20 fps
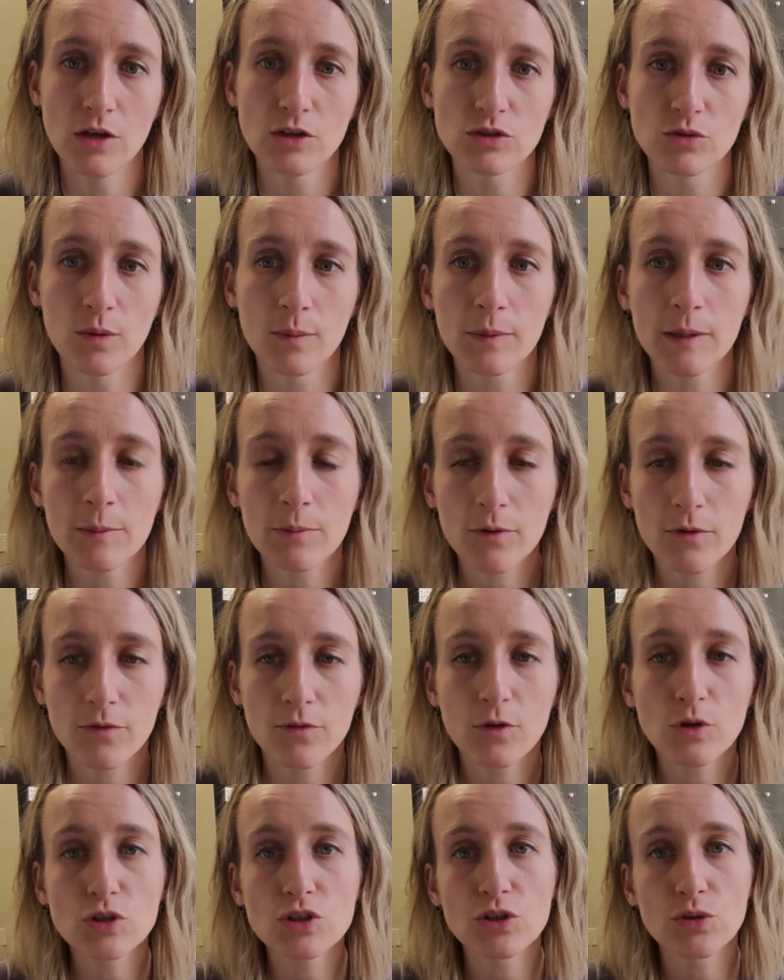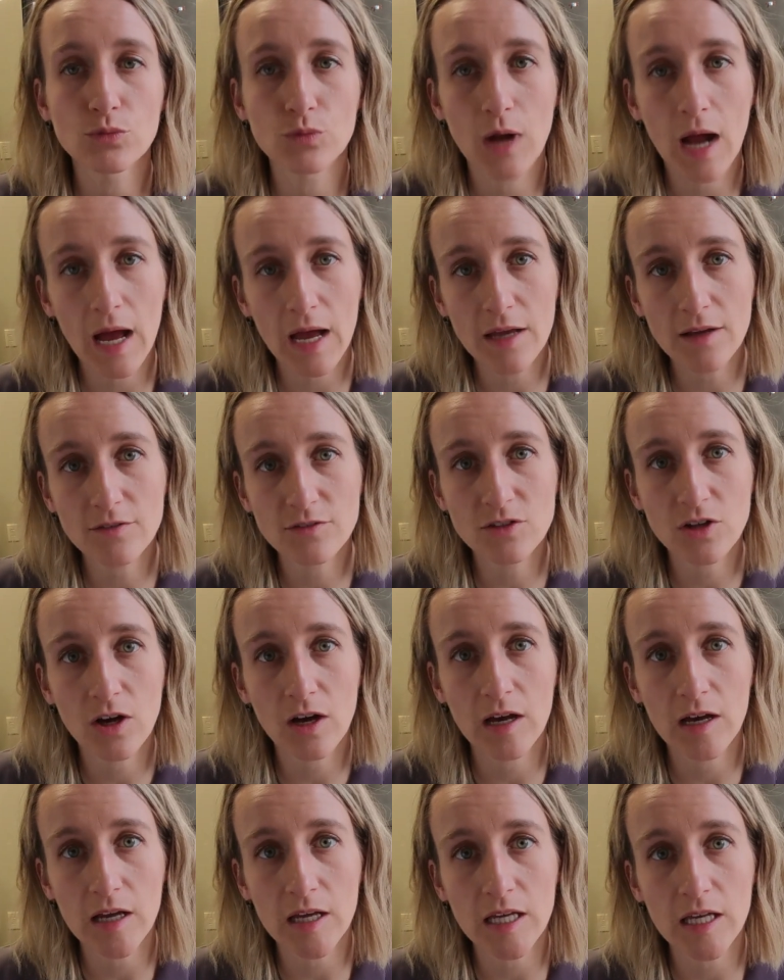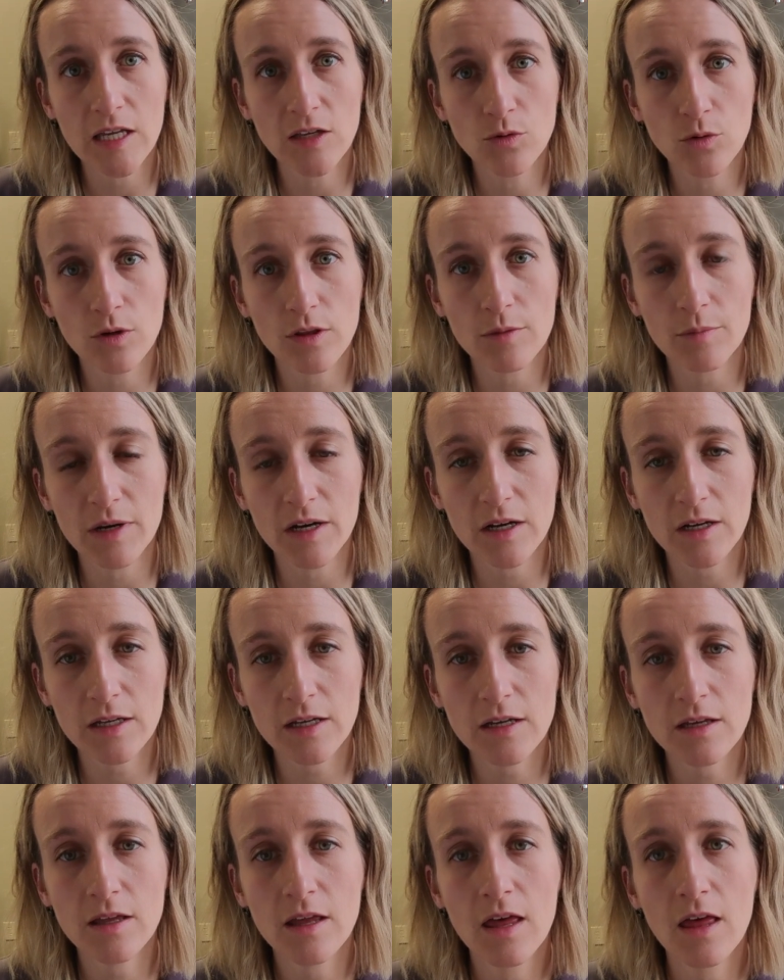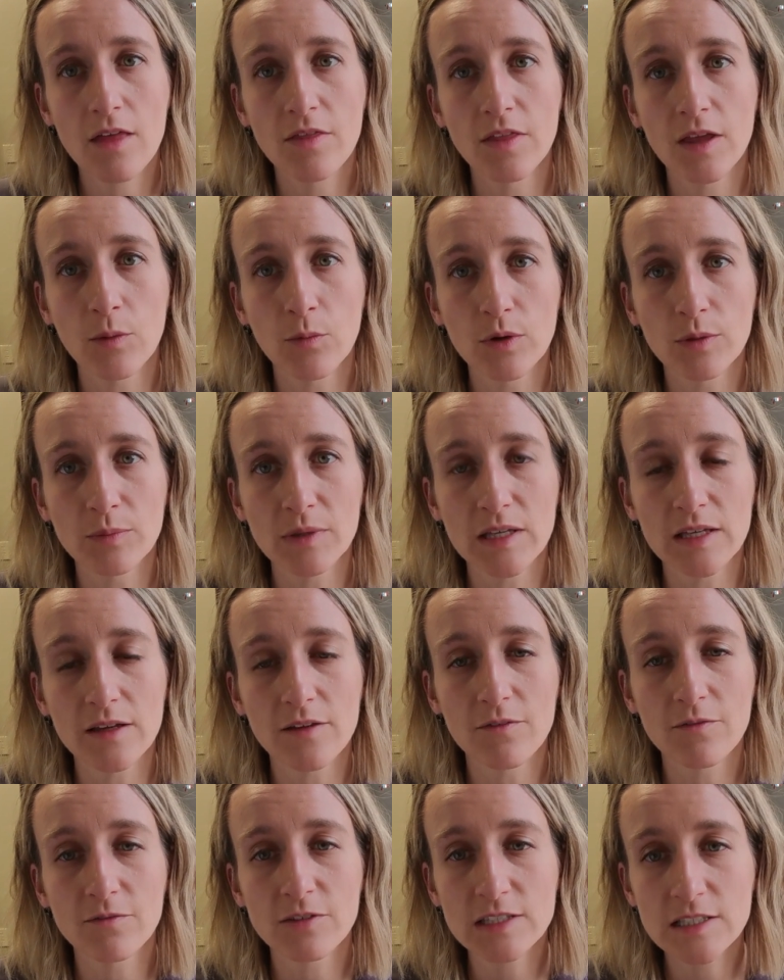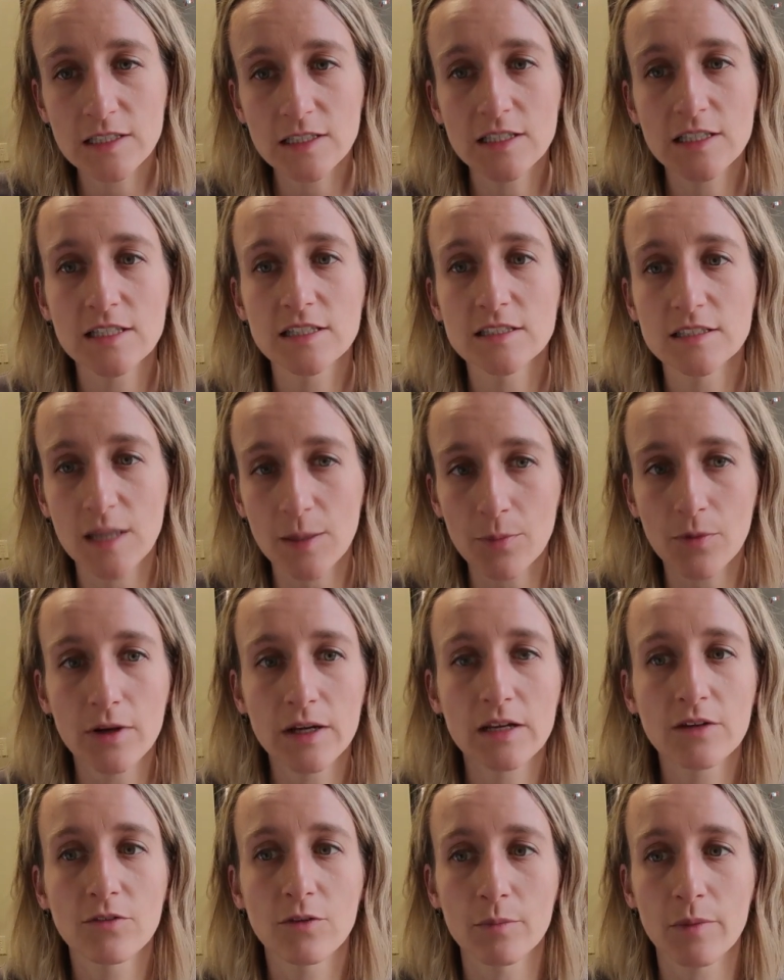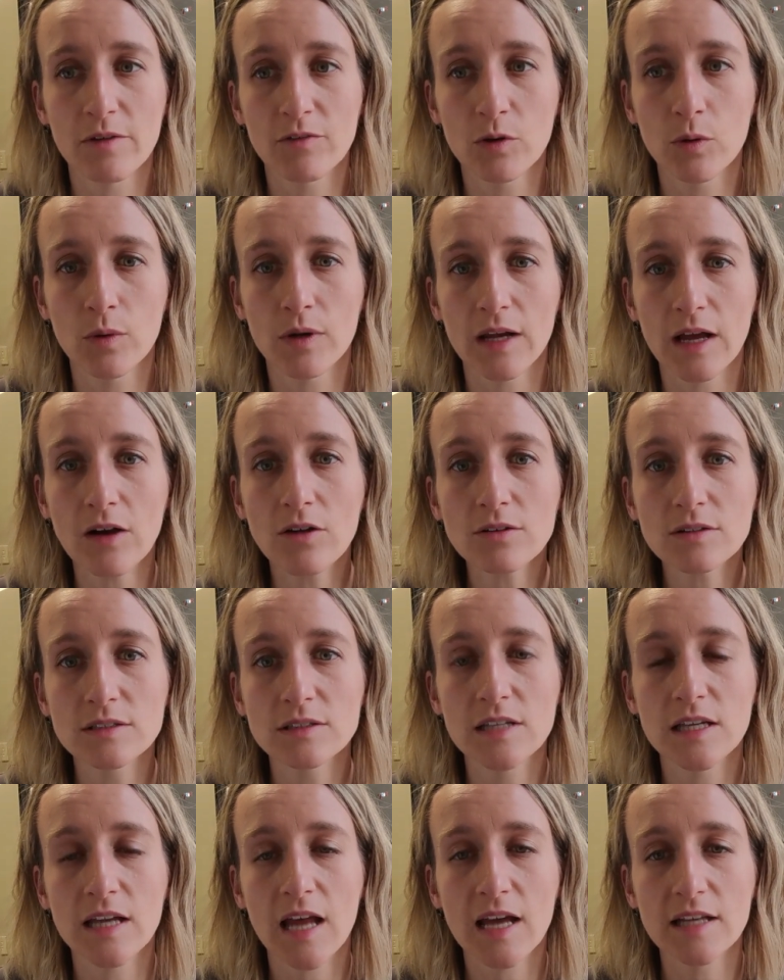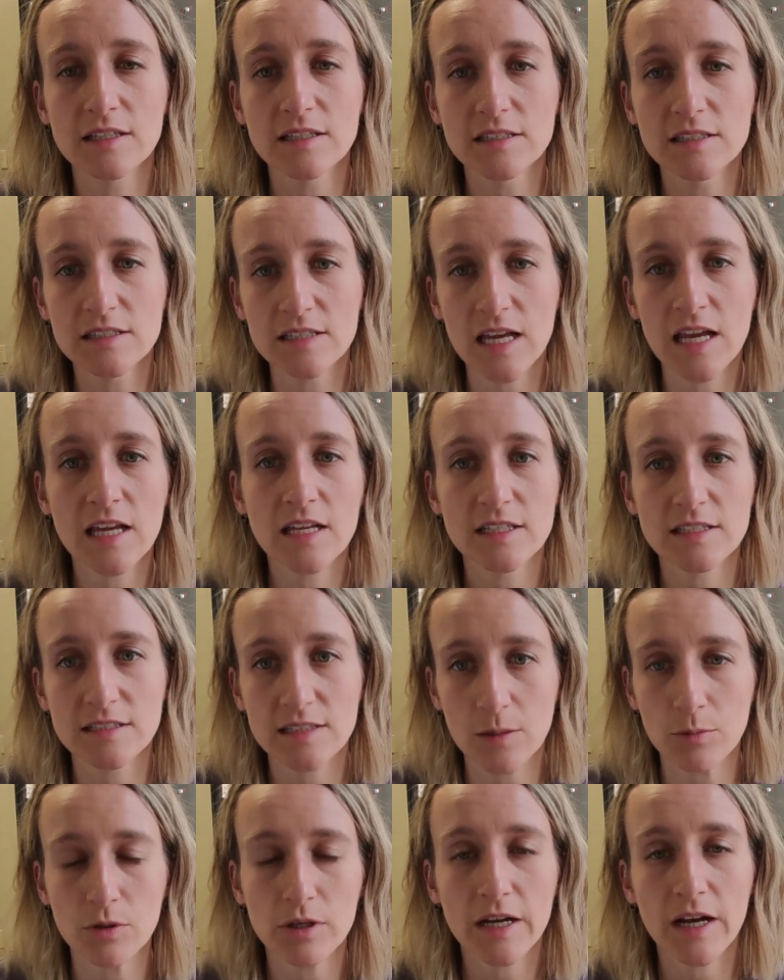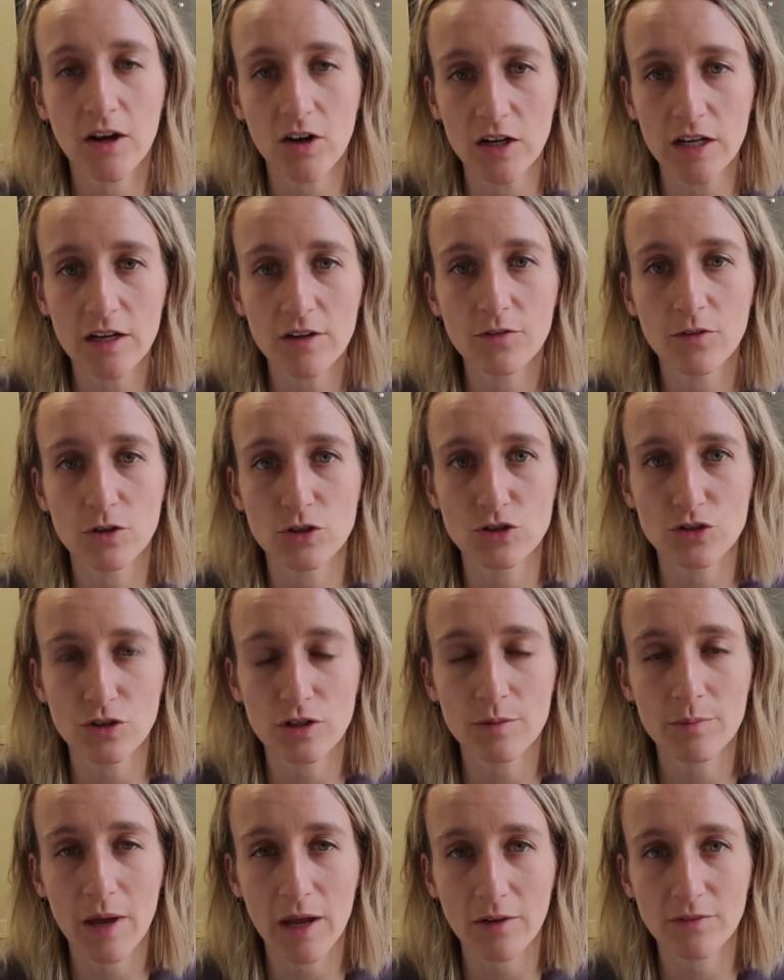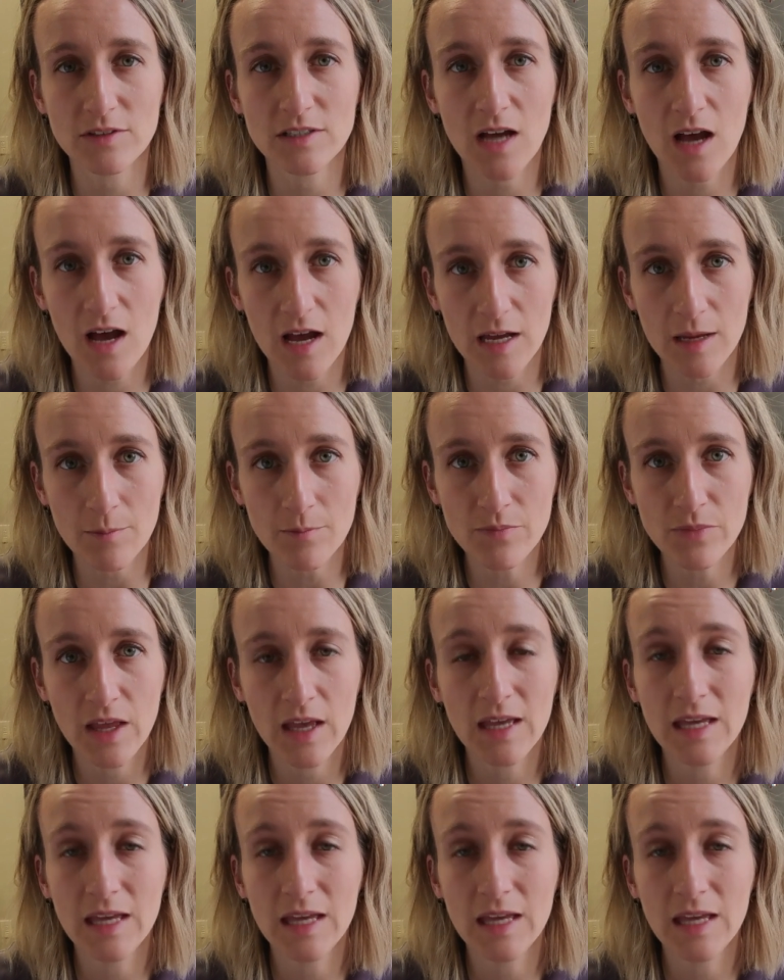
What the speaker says: So when people first arrived in North America, they would be physically separated from everyone else and had to stay in a separate area for a certain amount of time,